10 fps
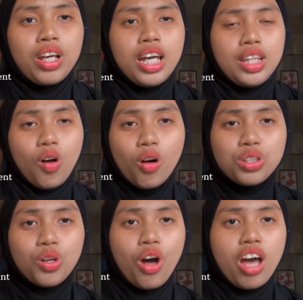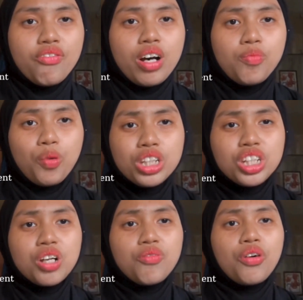It also has a
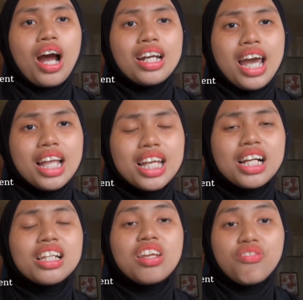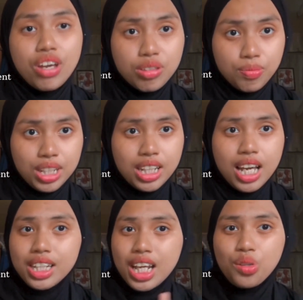potential for unethical
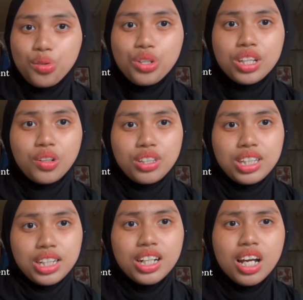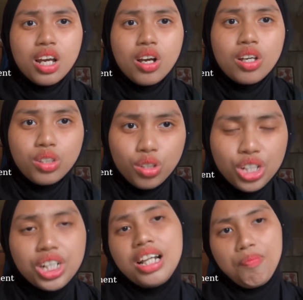investment that do not consider
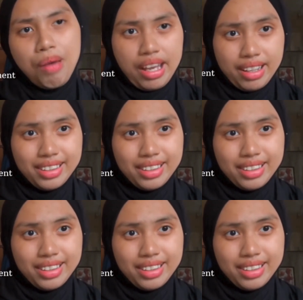social impact.